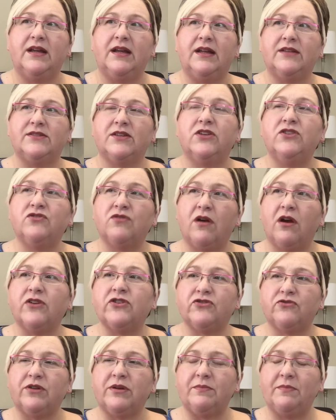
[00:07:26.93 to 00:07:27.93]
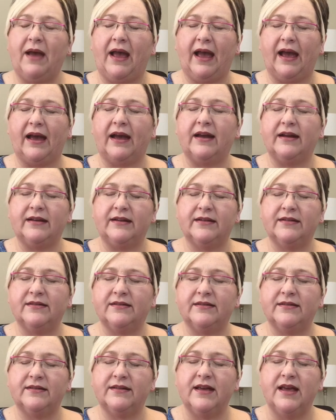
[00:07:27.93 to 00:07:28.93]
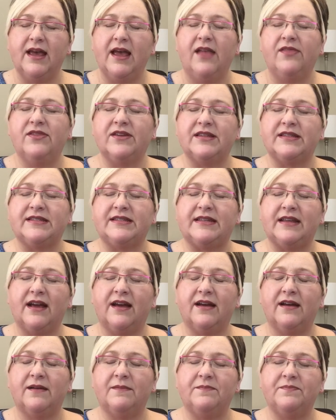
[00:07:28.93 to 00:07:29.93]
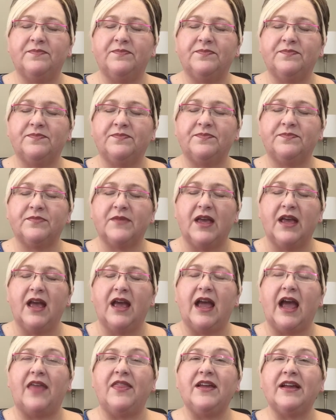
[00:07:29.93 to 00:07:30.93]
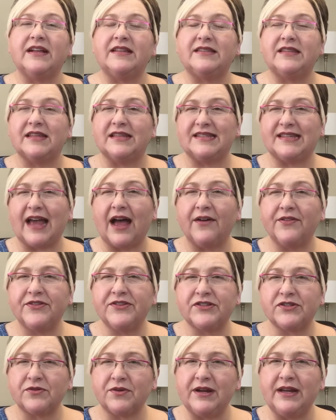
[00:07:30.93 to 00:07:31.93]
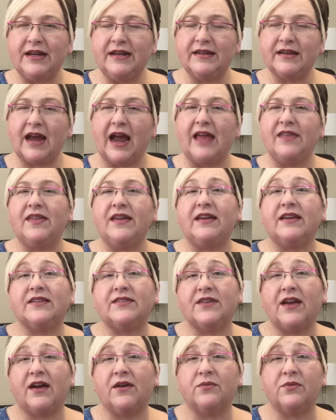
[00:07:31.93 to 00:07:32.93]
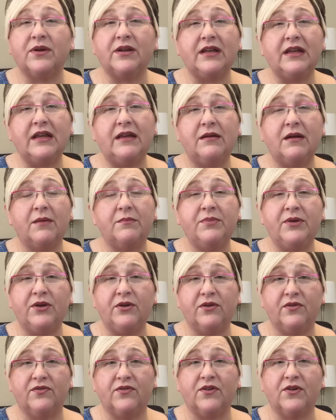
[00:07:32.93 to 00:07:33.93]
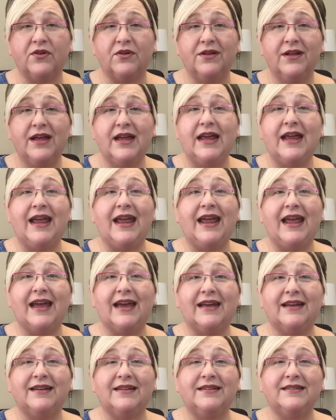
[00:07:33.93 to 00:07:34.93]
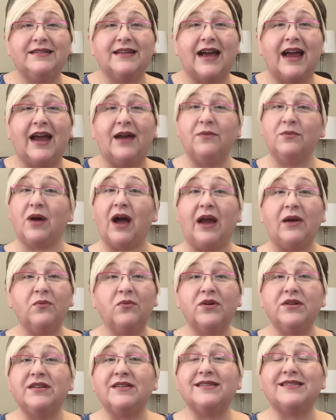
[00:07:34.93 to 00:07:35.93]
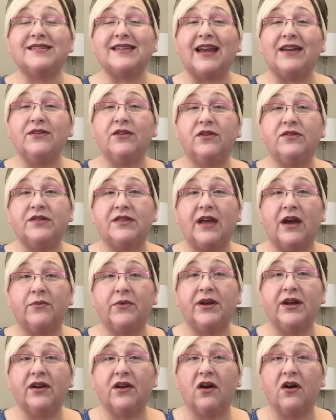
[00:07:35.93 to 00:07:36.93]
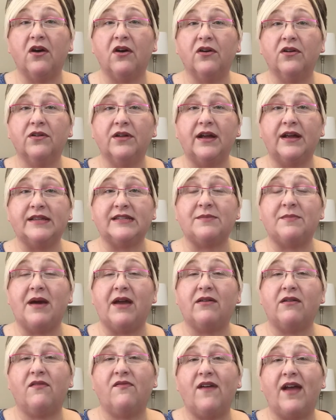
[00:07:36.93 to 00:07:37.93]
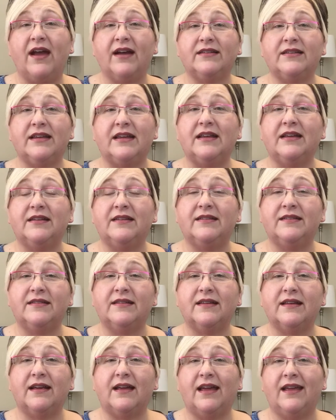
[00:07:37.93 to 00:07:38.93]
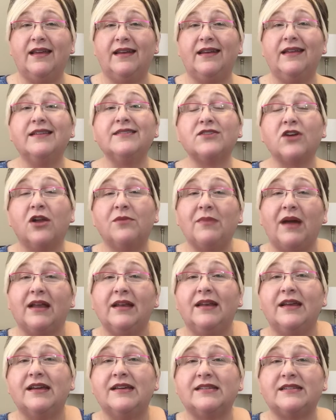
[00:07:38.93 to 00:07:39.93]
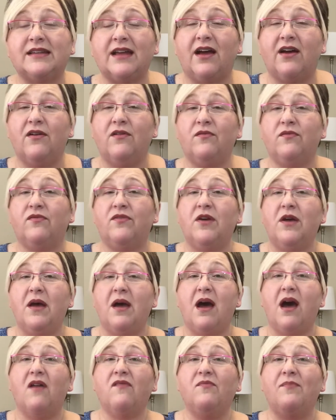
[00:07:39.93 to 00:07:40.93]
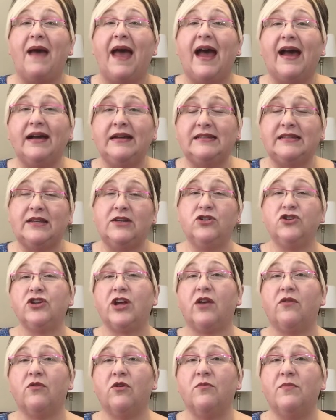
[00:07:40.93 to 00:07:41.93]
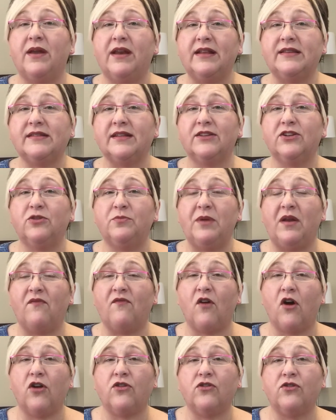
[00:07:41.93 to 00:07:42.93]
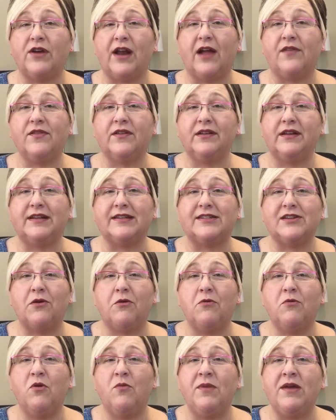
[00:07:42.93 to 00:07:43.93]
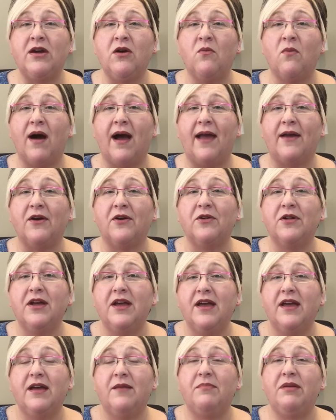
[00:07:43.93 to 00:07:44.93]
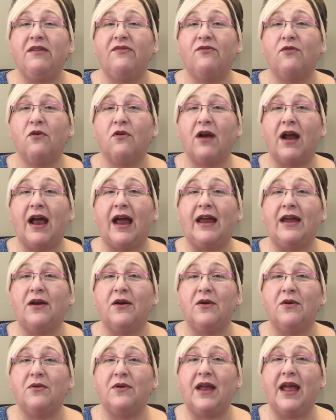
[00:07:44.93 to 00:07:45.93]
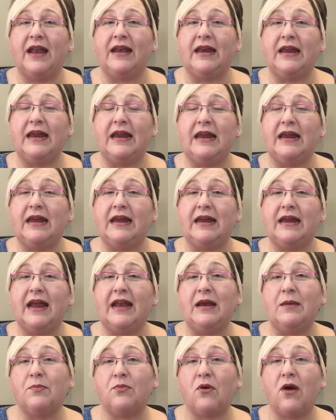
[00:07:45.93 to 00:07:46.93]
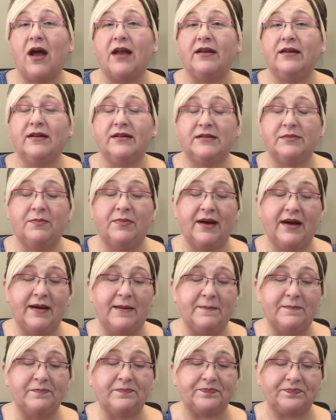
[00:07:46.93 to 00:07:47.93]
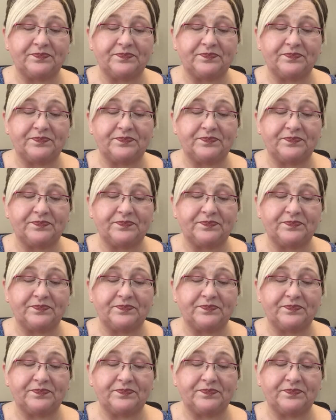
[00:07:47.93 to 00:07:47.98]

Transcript: it's a drawstring bag. This, um, I think it's the South Street, I think is uh, really beautiful. And I, I wouldn't say no to that one at all. As a matter of fact, it it is on my list of of bags in general but it's a little bit farther down the list so it will be a while before i own any any product but